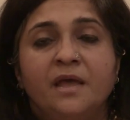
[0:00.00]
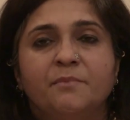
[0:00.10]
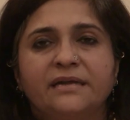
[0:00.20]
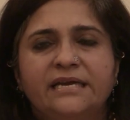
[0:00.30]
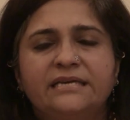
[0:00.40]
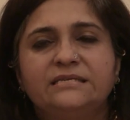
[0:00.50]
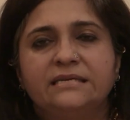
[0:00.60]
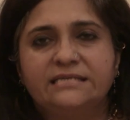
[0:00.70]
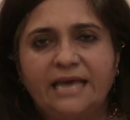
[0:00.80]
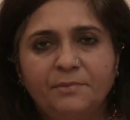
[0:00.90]
but his
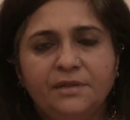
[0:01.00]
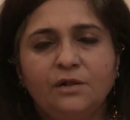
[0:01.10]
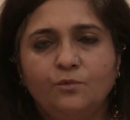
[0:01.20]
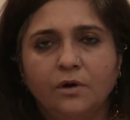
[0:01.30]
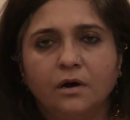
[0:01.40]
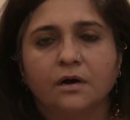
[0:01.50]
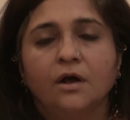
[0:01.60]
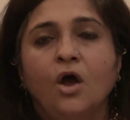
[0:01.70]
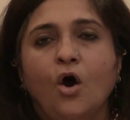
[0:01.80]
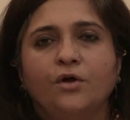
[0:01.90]
seminal
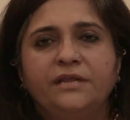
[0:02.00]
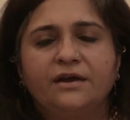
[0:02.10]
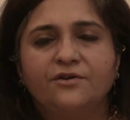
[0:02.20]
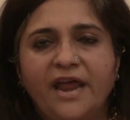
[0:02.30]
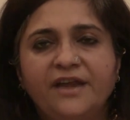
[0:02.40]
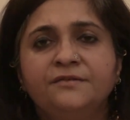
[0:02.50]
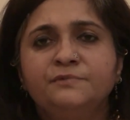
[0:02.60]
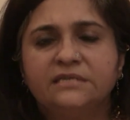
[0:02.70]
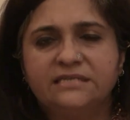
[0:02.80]
work on the agrarian